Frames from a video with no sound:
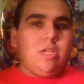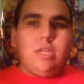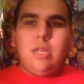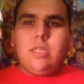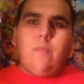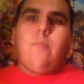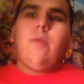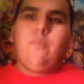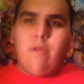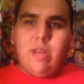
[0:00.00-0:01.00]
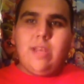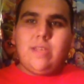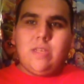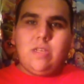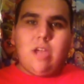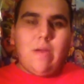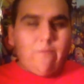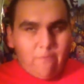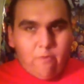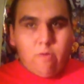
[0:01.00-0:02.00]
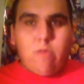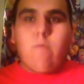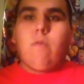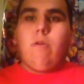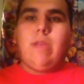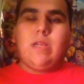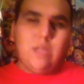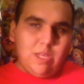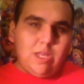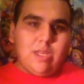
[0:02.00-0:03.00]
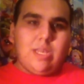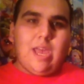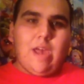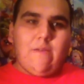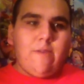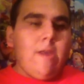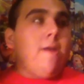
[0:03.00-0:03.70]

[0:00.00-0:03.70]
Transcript: she does a pretty decent job for the role that she does have.